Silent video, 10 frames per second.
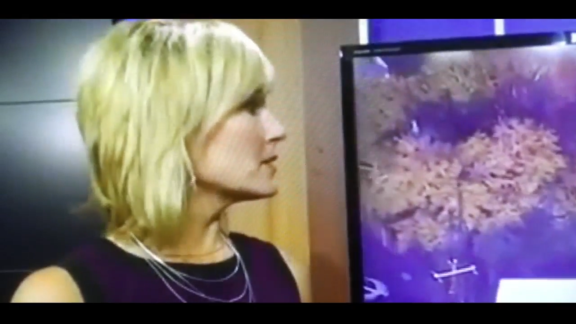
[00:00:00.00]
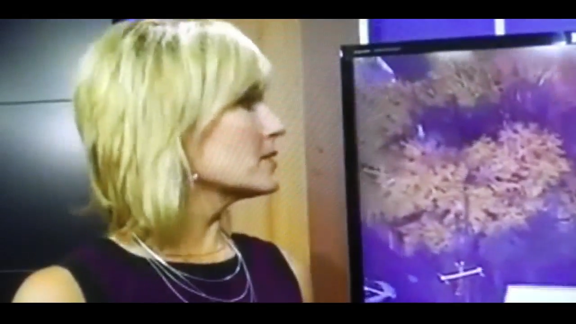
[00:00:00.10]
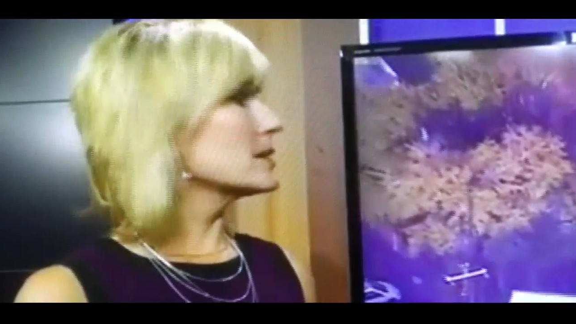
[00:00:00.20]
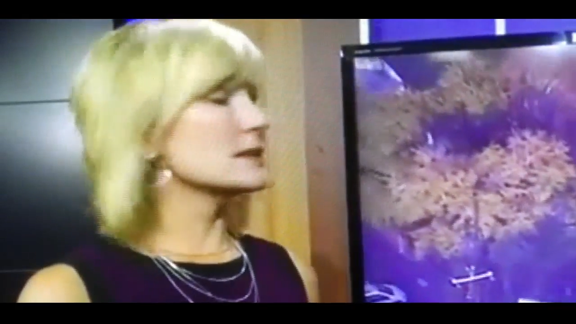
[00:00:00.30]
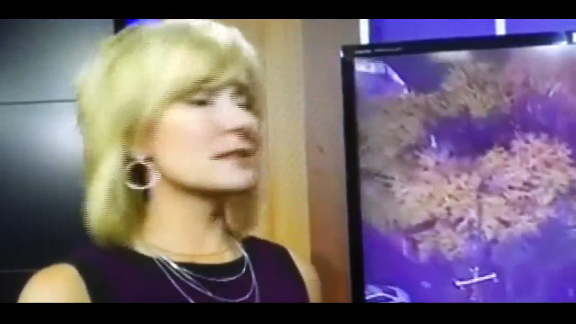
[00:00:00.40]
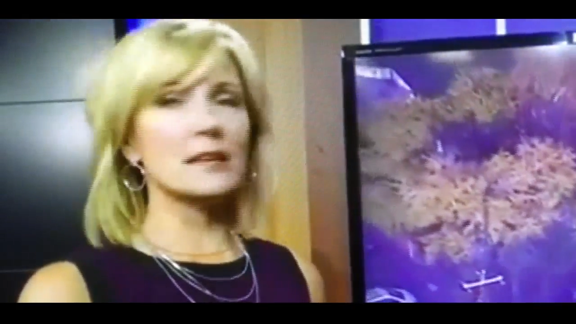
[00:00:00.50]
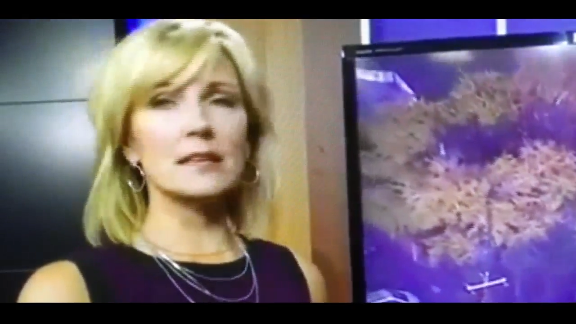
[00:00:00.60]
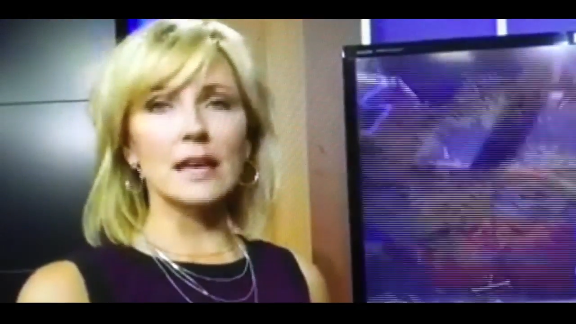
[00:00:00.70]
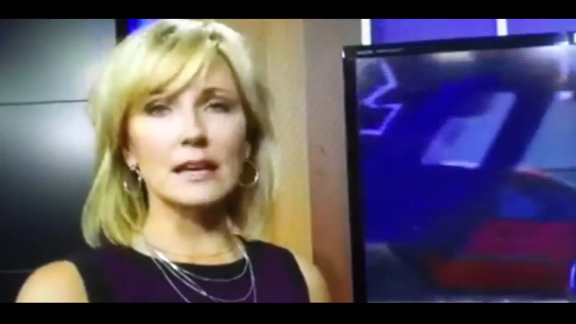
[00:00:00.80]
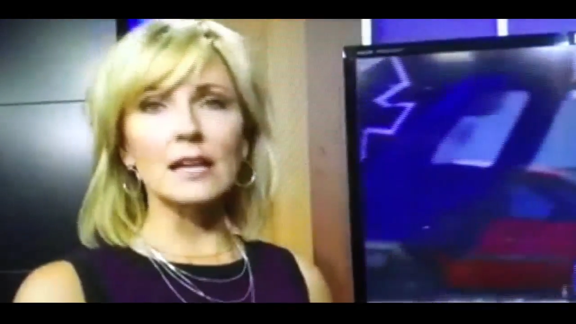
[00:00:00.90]
this,
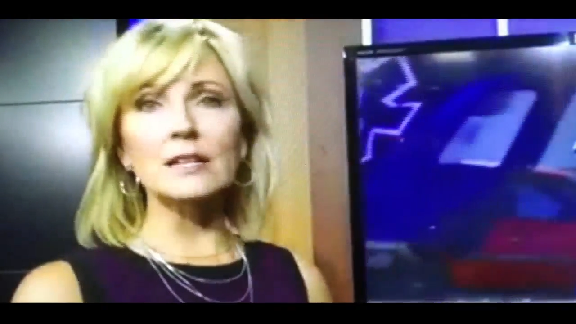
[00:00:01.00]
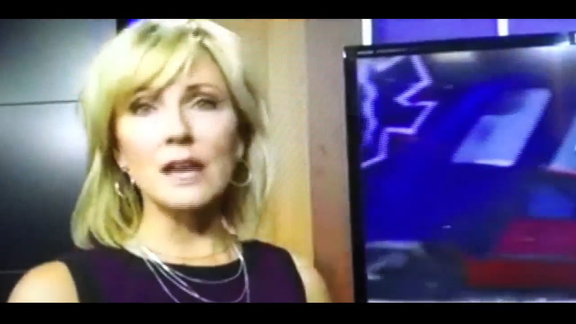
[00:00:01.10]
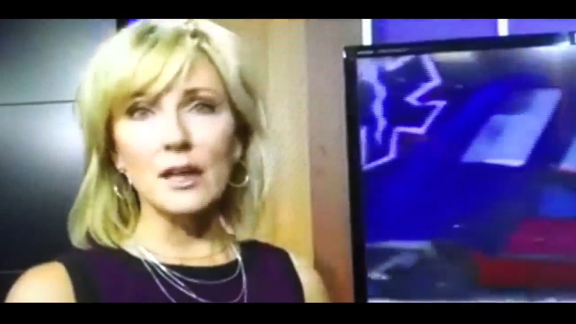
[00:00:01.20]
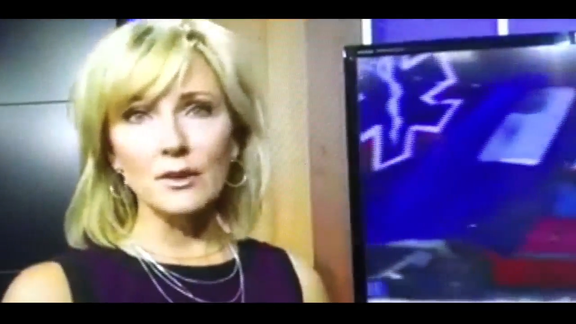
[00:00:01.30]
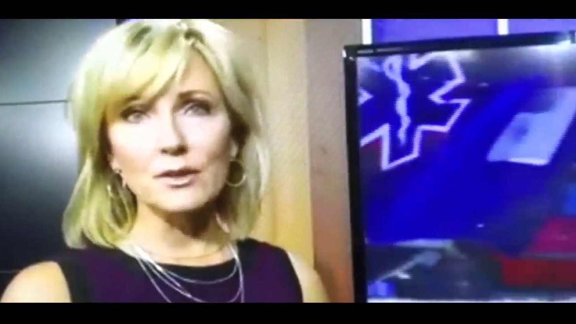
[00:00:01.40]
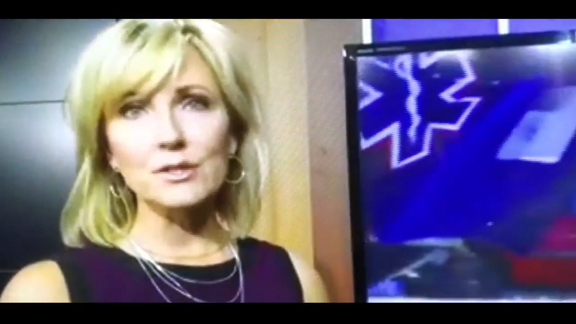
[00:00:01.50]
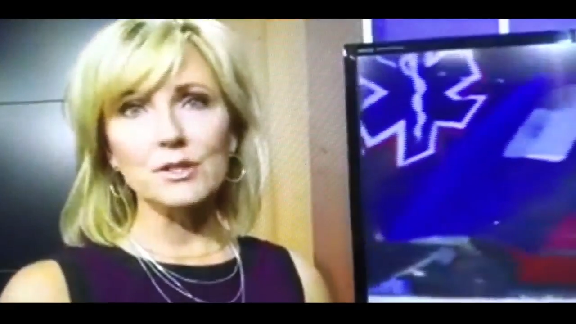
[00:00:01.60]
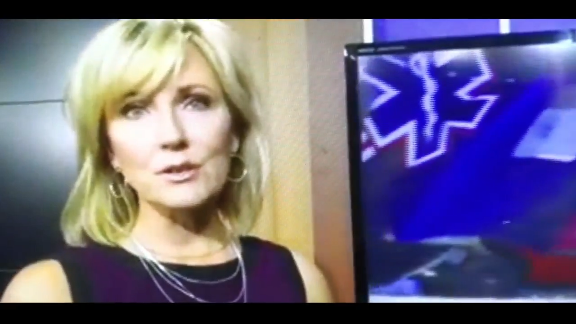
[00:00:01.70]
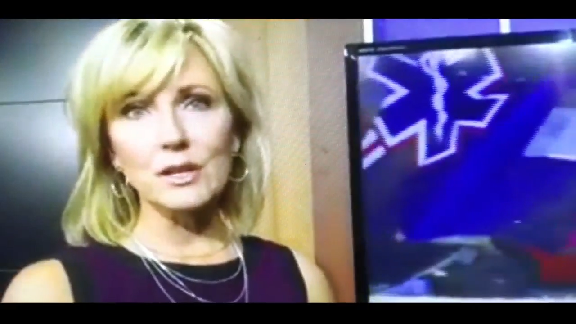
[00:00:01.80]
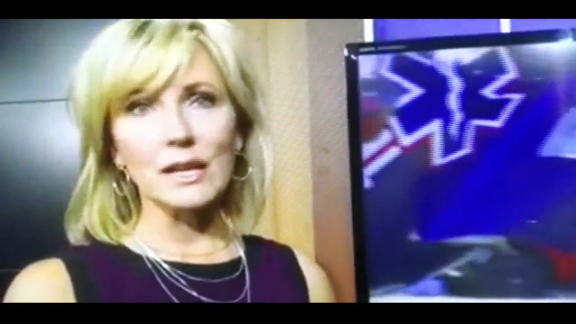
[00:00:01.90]
yet another
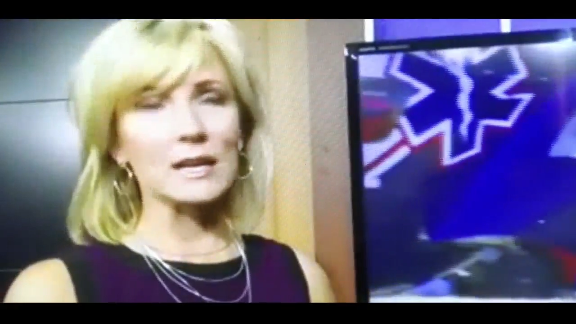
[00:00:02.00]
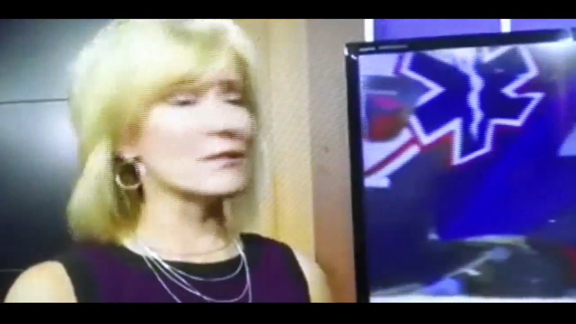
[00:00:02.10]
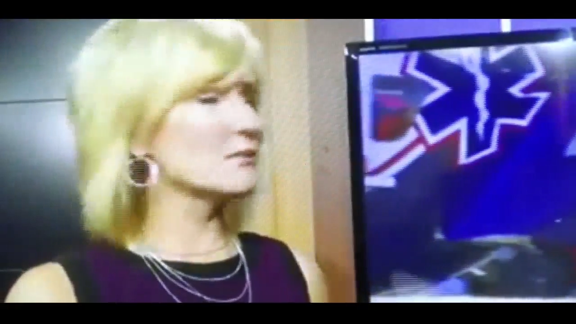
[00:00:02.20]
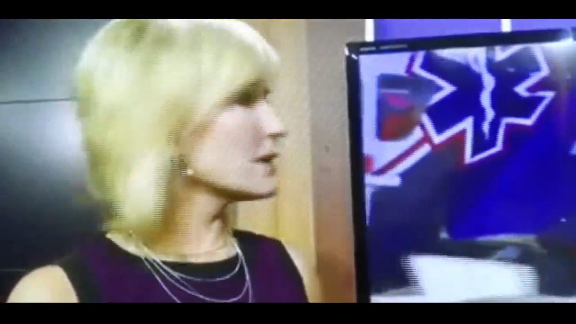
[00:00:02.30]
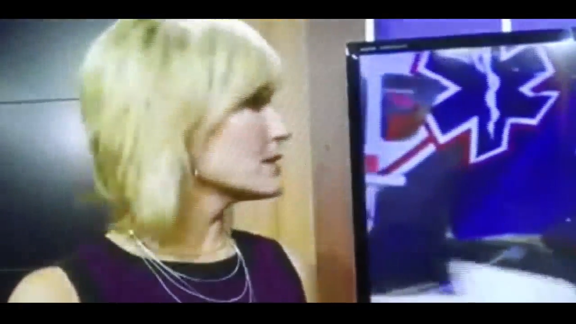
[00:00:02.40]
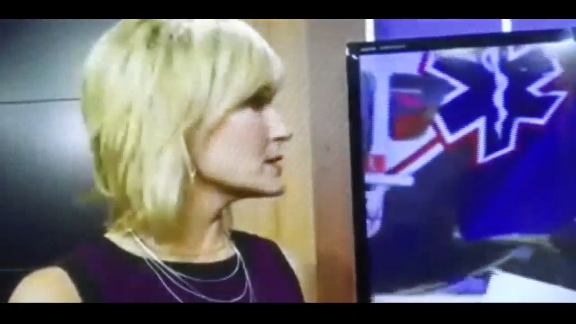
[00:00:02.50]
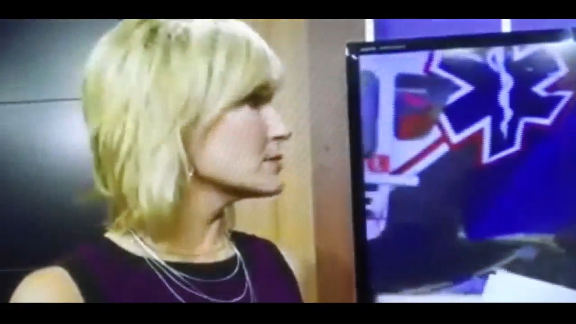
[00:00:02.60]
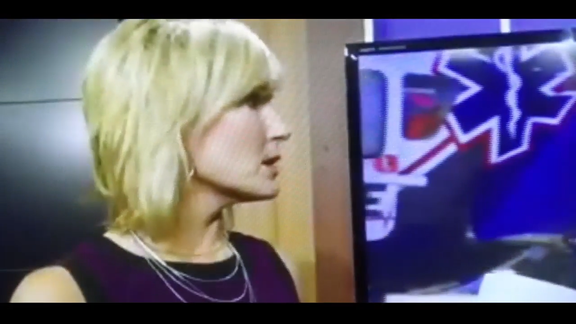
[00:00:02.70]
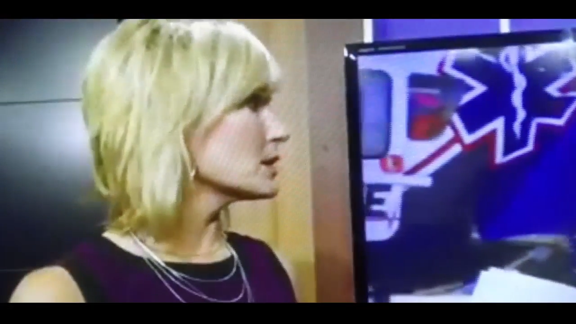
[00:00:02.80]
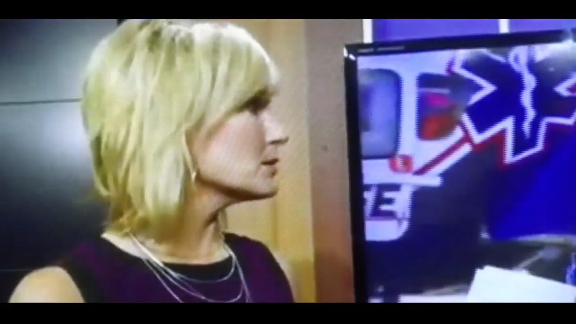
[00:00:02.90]
shooting in a very
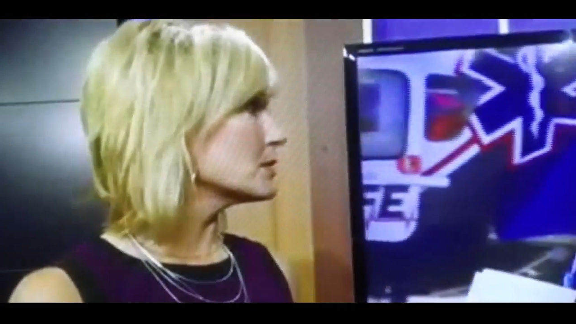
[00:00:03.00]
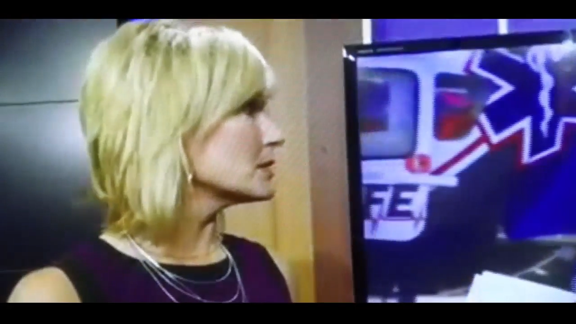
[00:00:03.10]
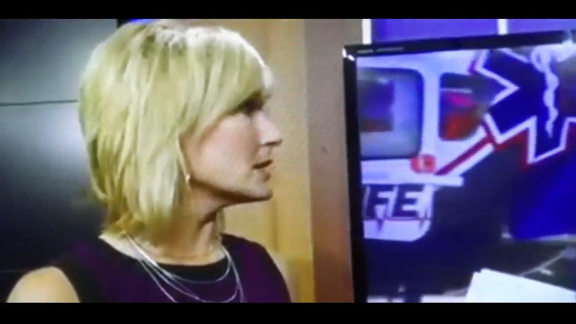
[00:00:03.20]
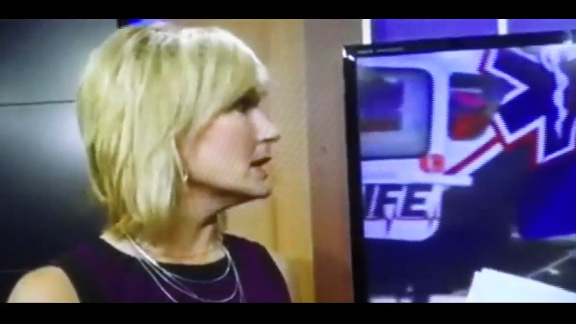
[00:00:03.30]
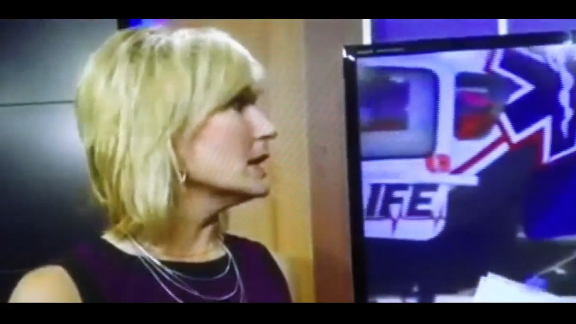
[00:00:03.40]
small community.